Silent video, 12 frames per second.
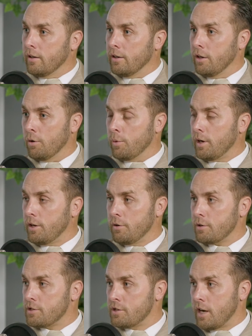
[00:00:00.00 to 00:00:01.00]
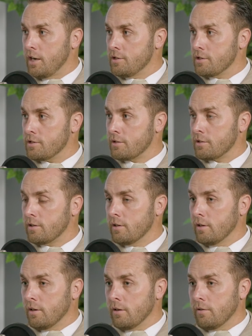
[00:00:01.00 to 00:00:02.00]
we can do exchanges
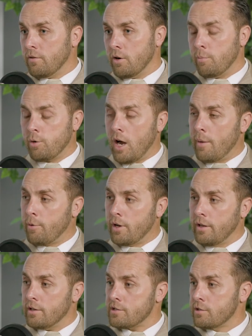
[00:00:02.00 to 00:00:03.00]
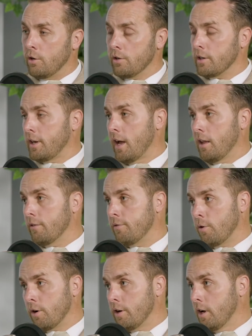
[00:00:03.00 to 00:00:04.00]
for a property that's sold in
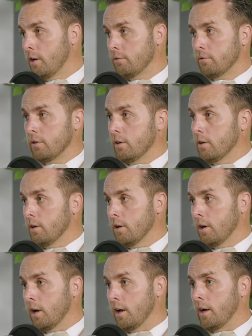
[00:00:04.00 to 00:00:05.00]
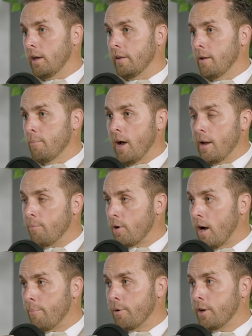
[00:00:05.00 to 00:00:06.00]
California, and they buy
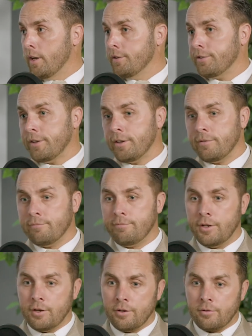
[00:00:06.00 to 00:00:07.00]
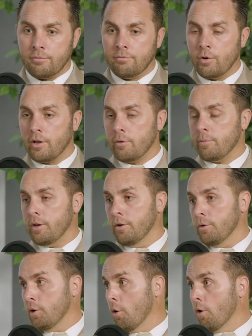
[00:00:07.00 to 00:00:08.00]
properties in, whether it be
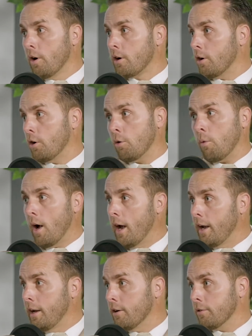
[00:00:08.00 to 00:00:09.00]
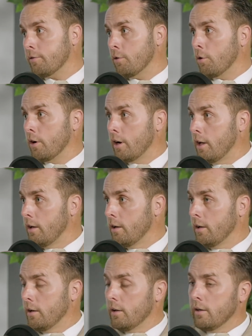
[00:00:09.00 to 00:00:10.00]
New York or Hawaii or Florida.
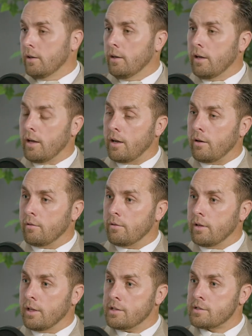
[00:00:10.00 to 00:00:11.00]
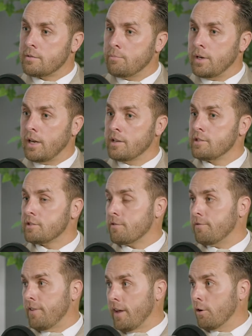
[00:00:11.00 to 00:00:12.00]
It's because it's a
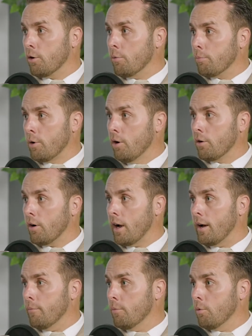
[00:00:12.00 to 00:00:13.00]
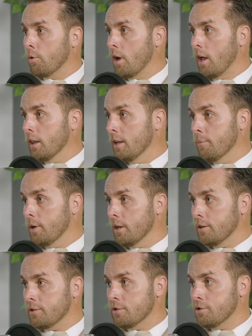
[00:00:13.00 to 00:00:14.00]
federal program, we're not
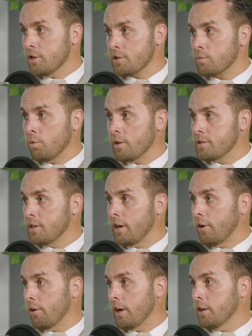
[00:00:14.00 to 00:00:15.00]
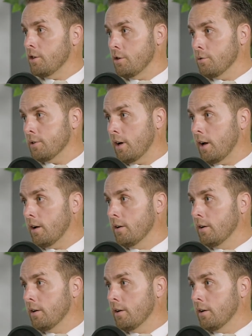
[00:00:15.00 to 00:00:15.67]
limited to just what's here in Utah.